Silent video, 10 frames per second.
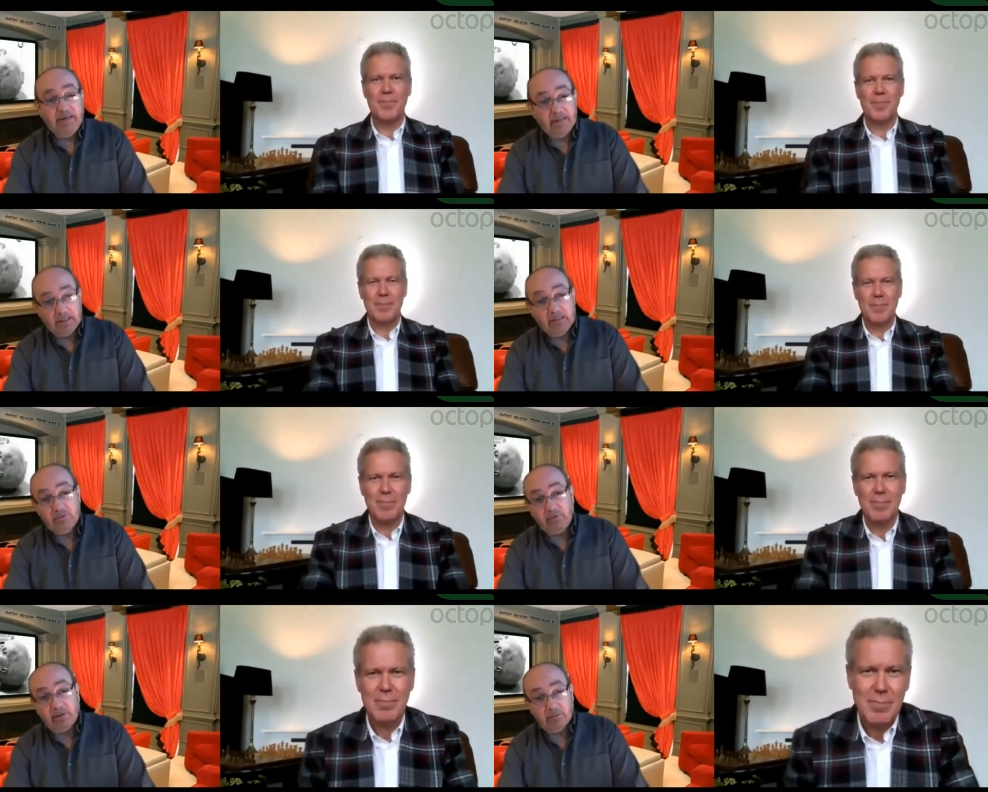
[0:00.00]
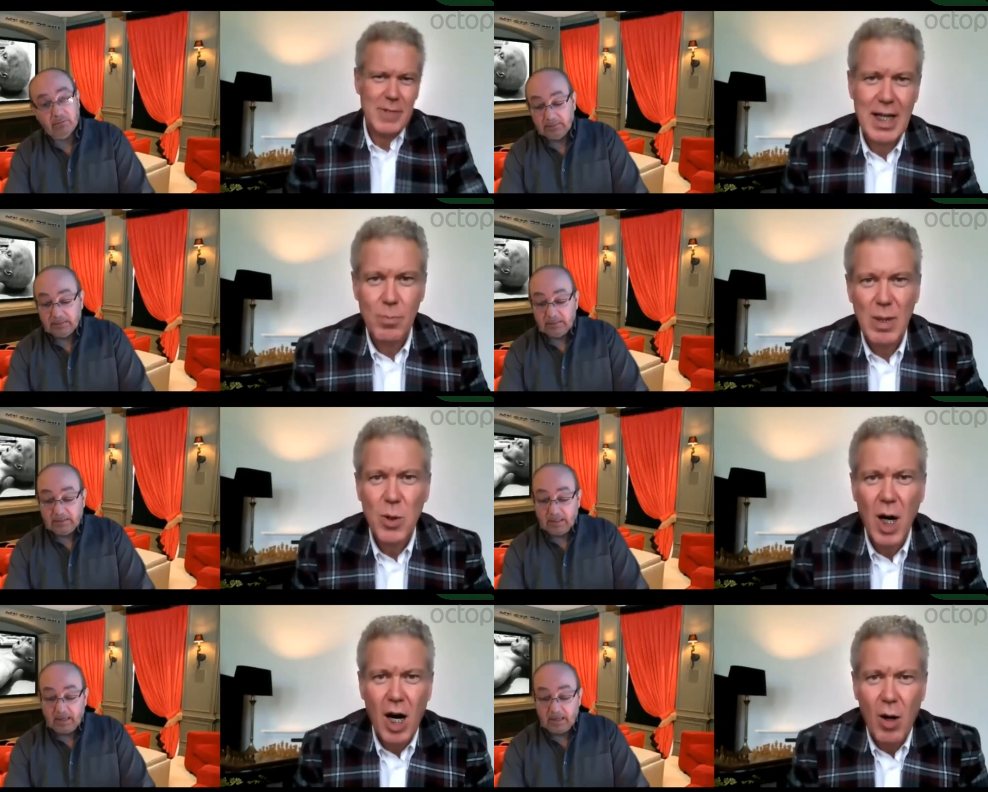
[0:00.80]
Speaker 1: it is real.
Speaker 2: Yeah, well,
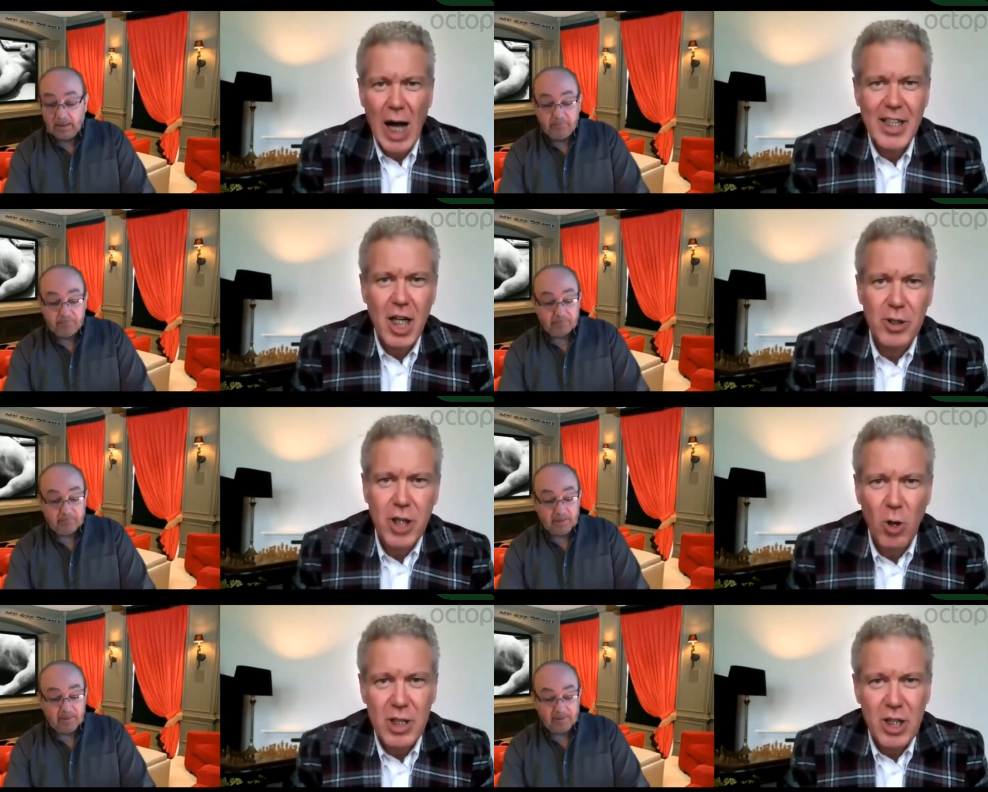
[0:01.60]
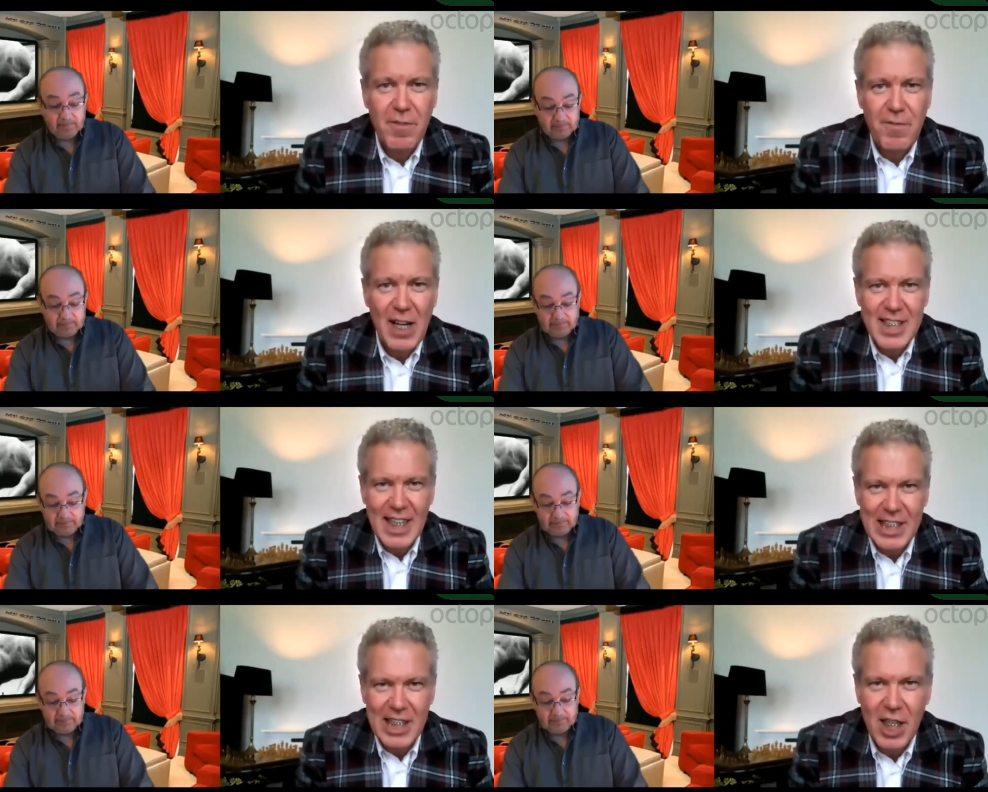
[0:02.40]
you are. I know you told me you confessed to
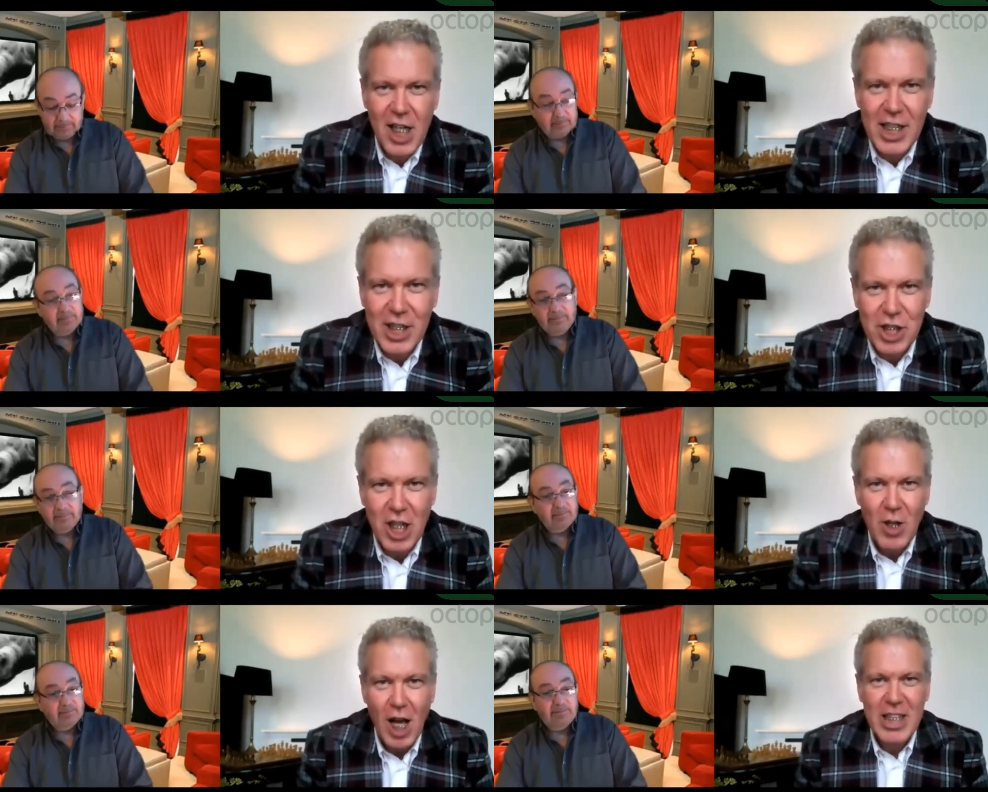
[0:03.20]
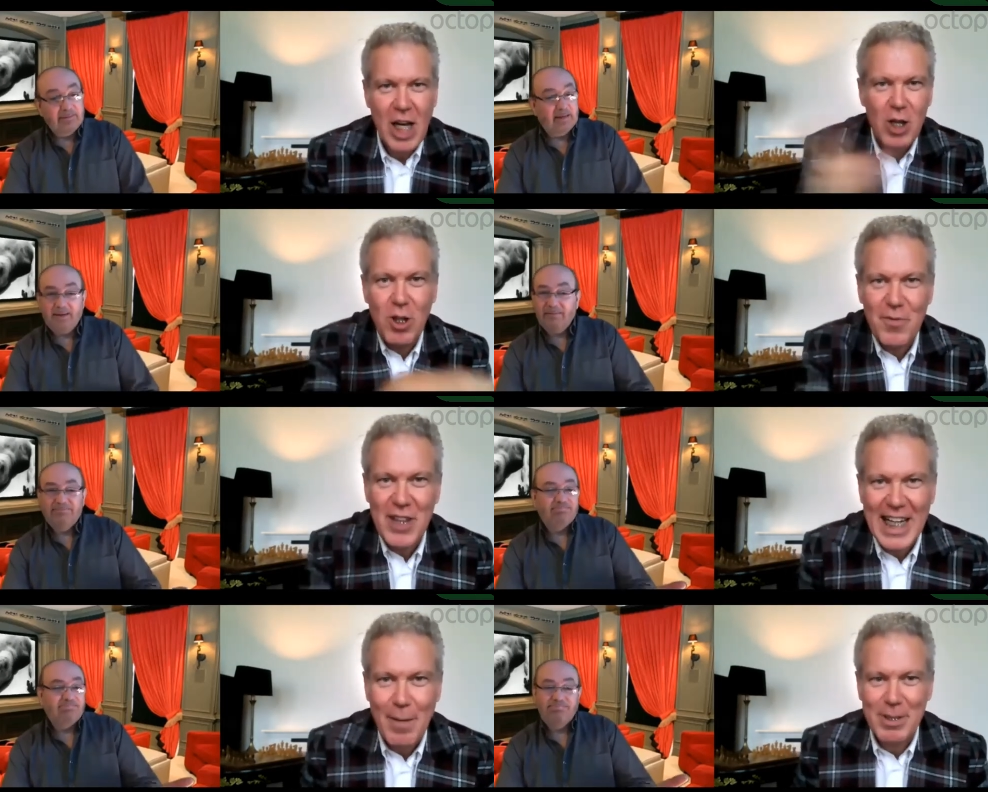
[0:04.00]
that in an earlier show. Go and look for
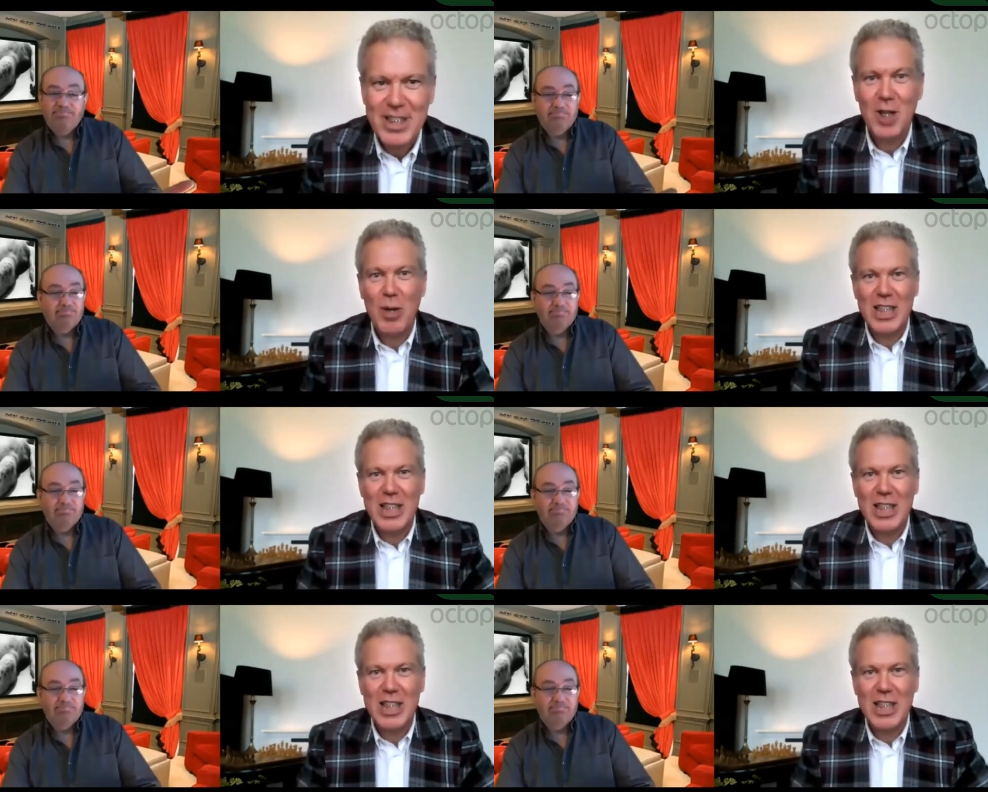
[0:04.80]
that episode where